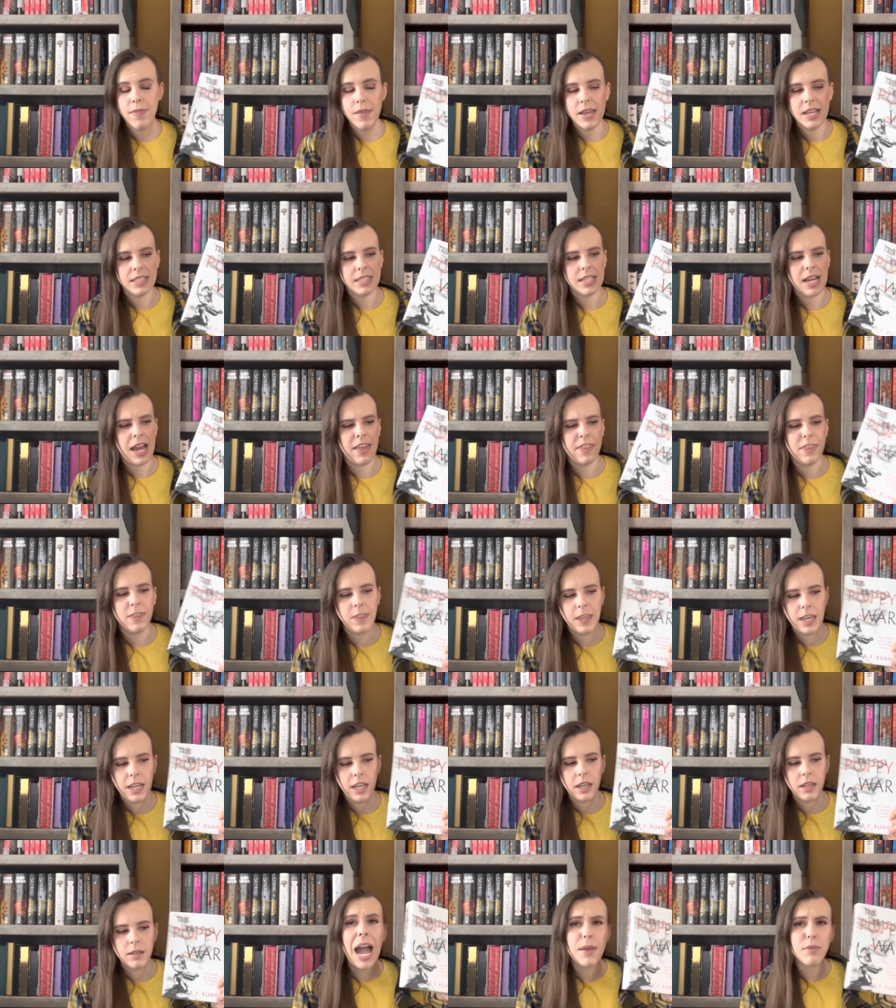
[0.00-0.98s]
this, I
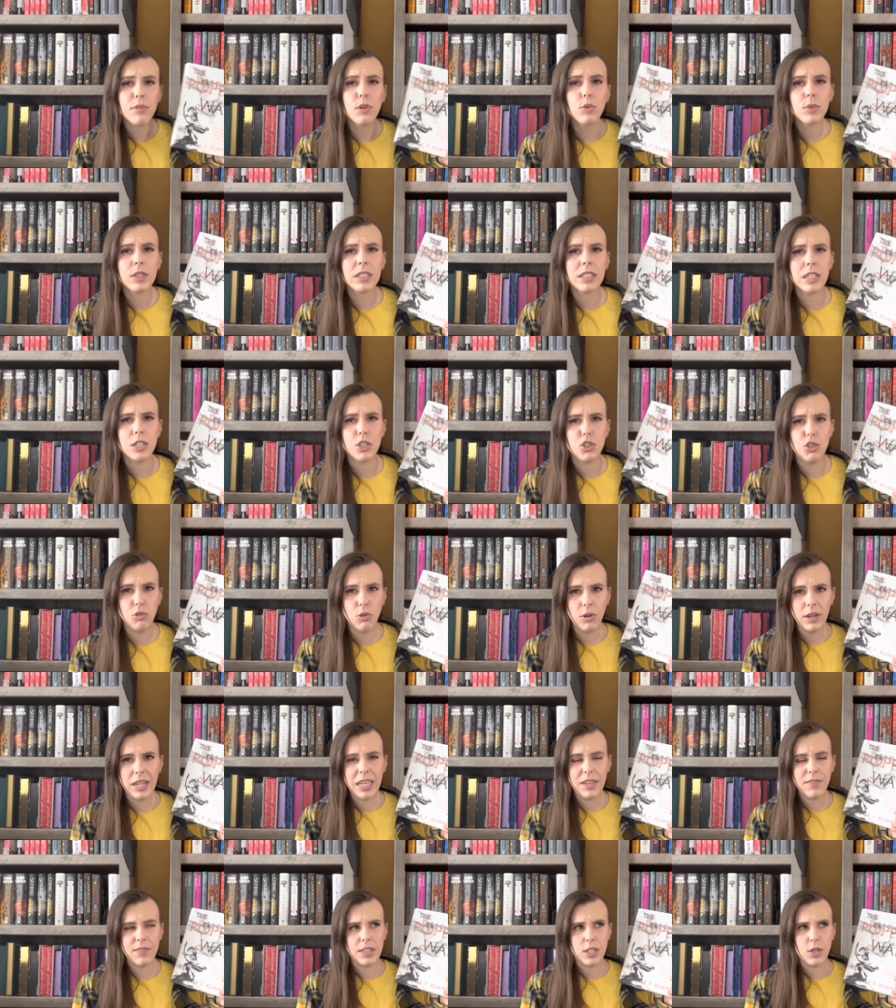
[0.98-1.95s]
think I will really enjoy,
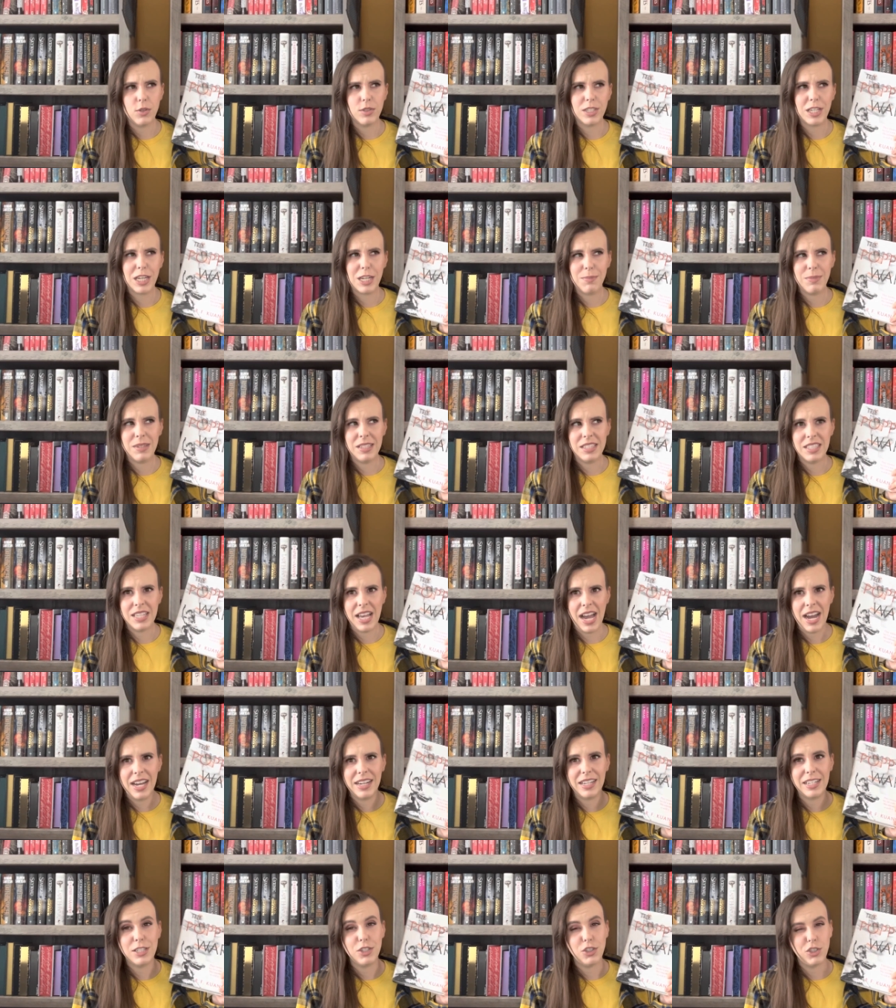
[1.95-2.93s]
even though it's going to be
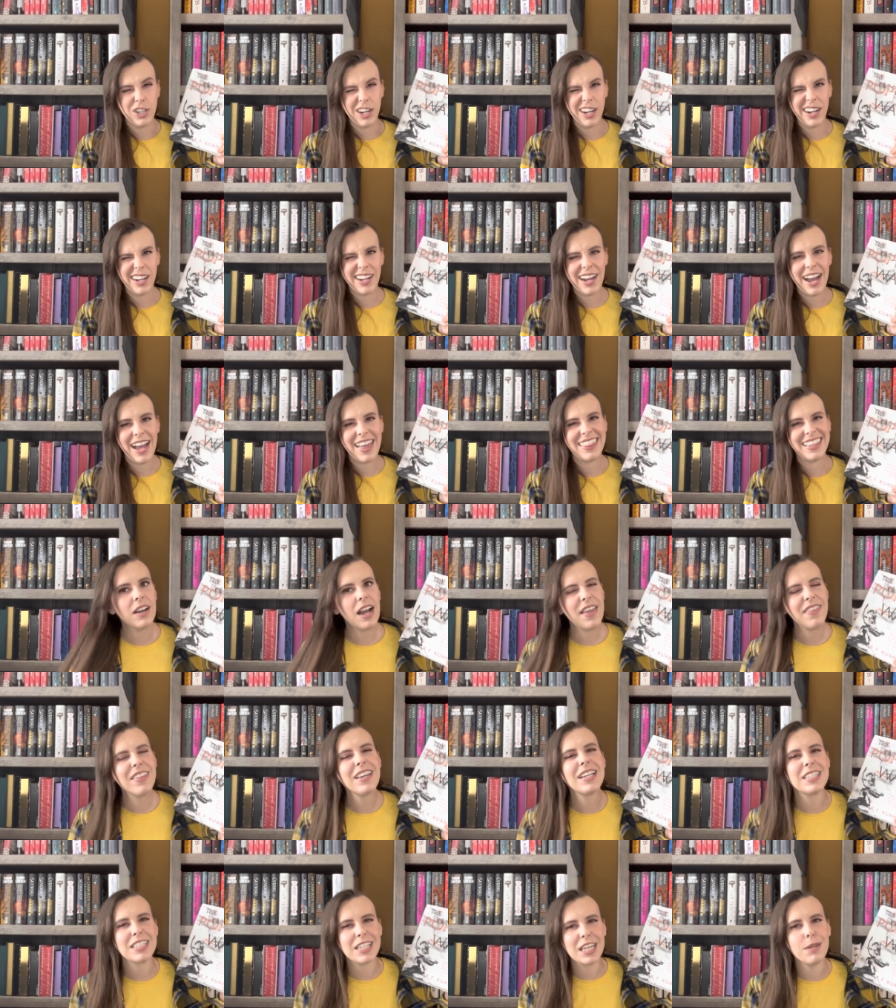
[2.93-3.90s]
sad and dark. I think
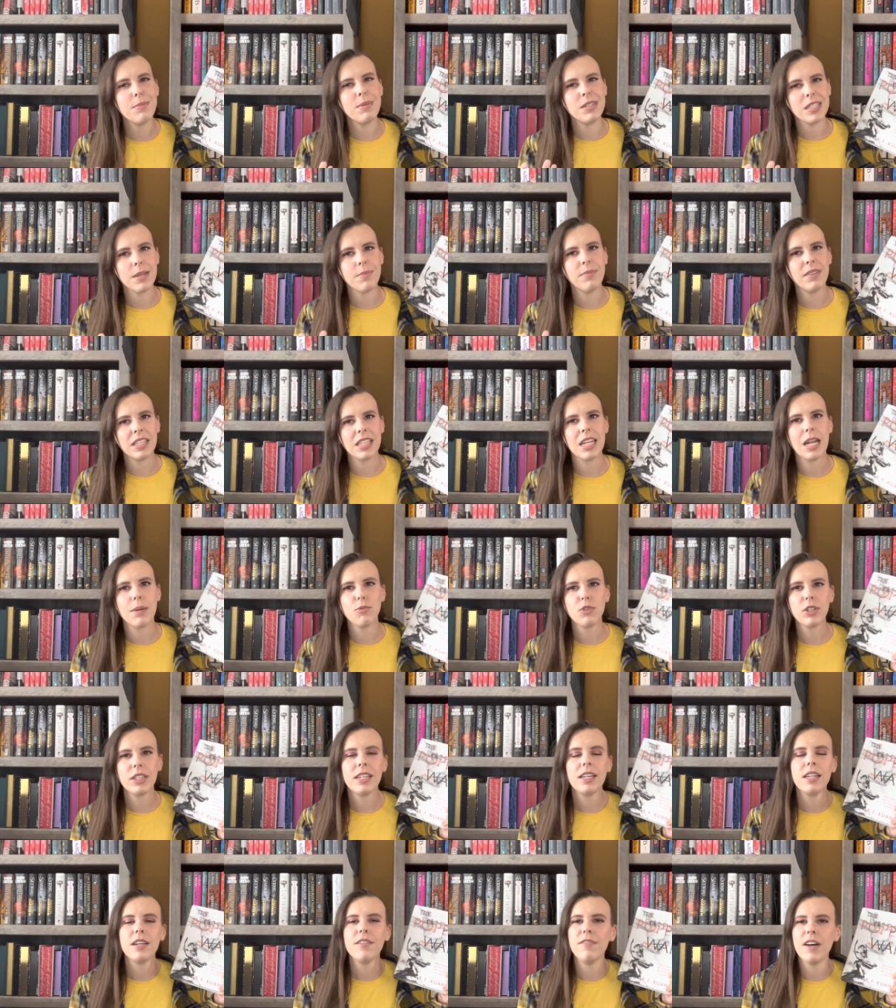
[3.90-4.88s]
it's going to be something that I'm
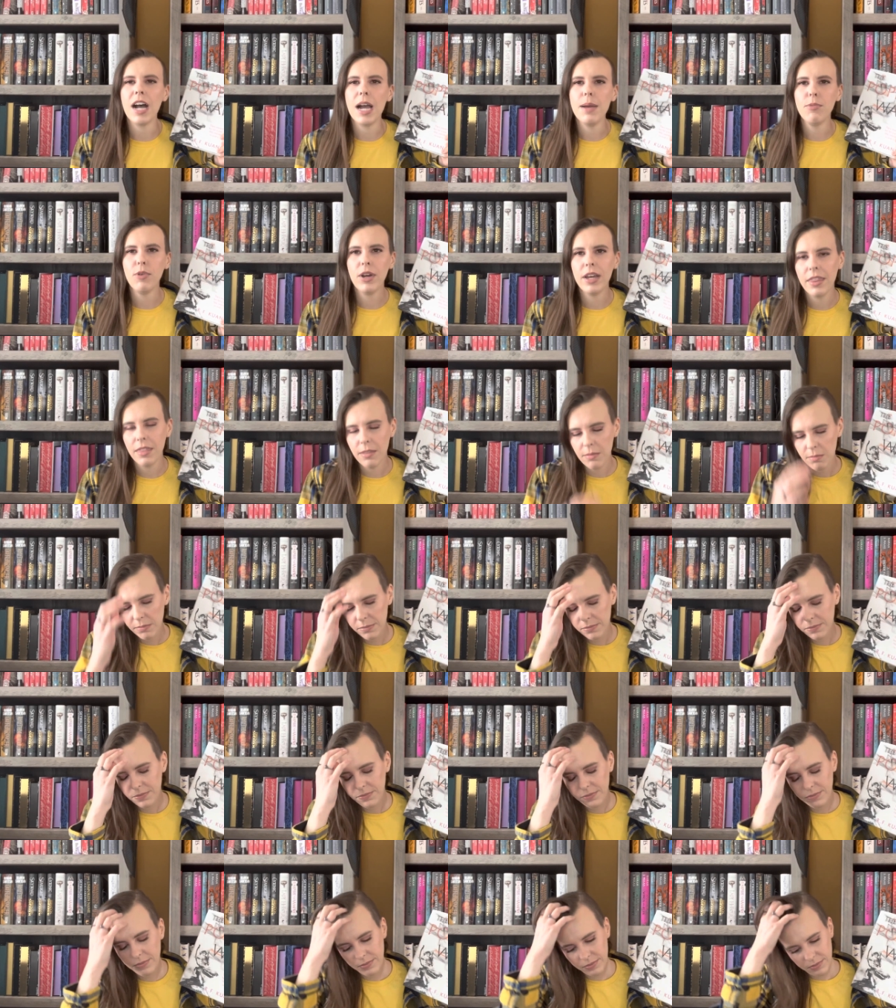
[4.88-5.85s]
really going to vibe with,
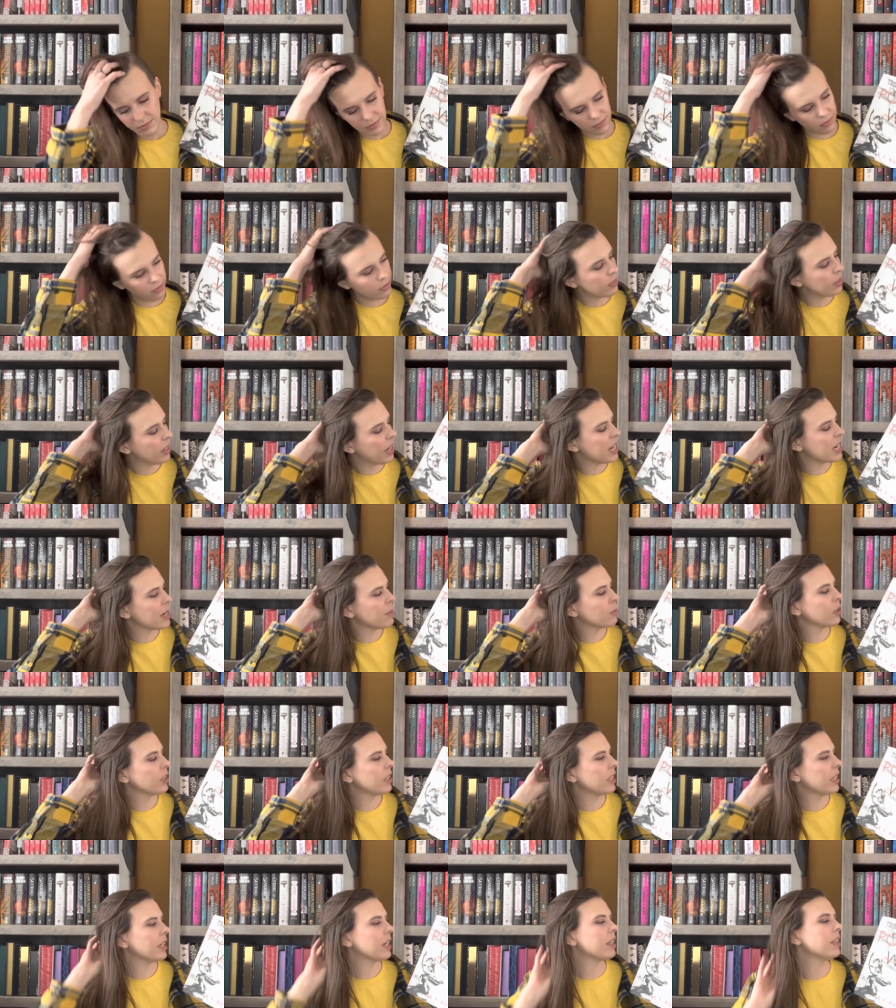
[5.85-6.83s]
and I'm
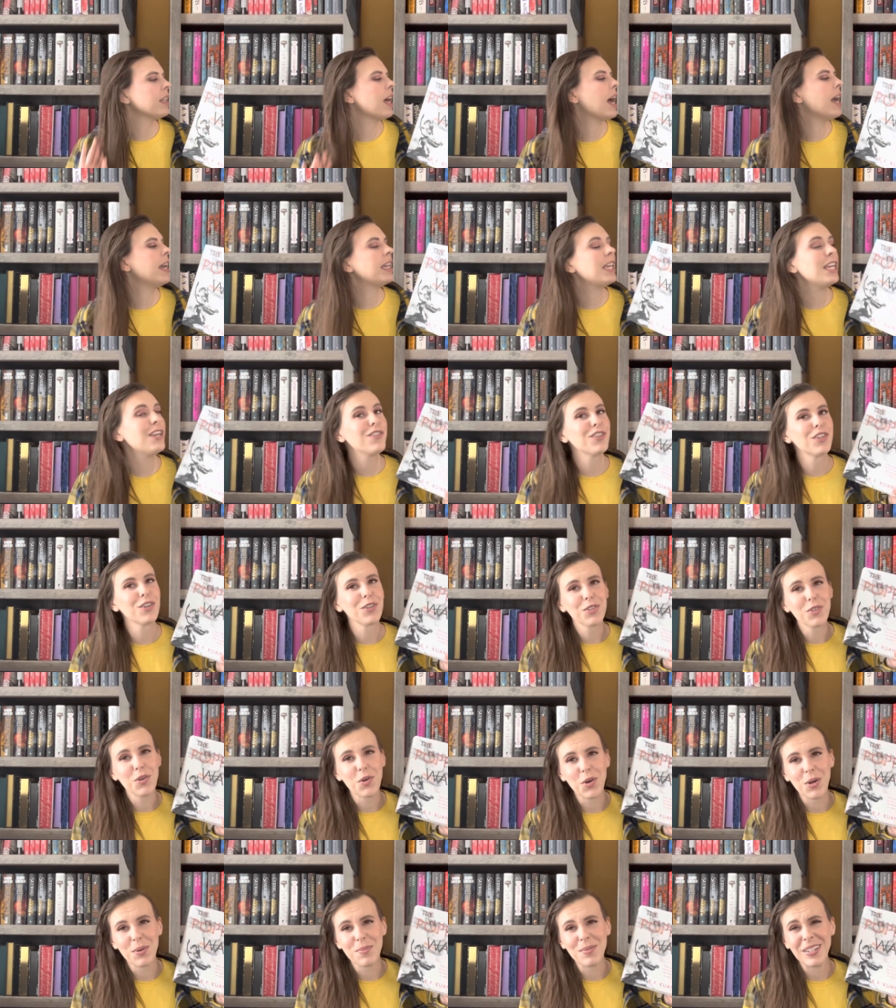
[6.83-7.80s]
really going to like, even though it's
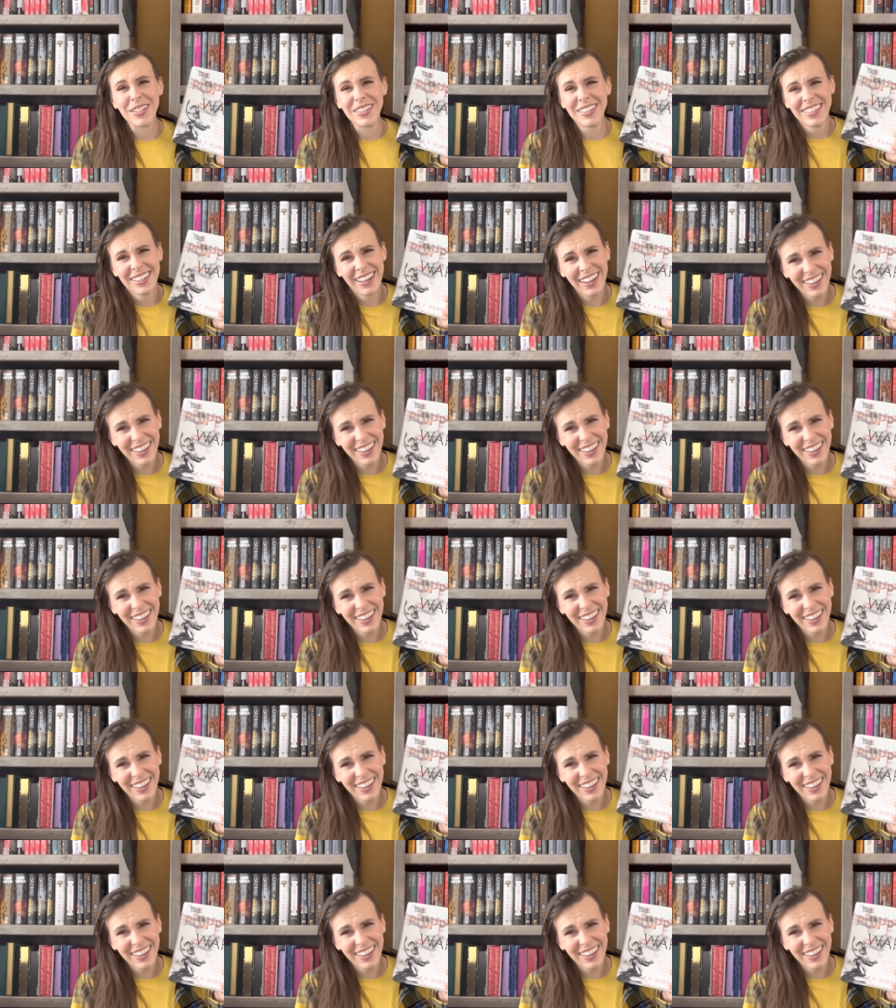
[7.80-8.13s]
horrible.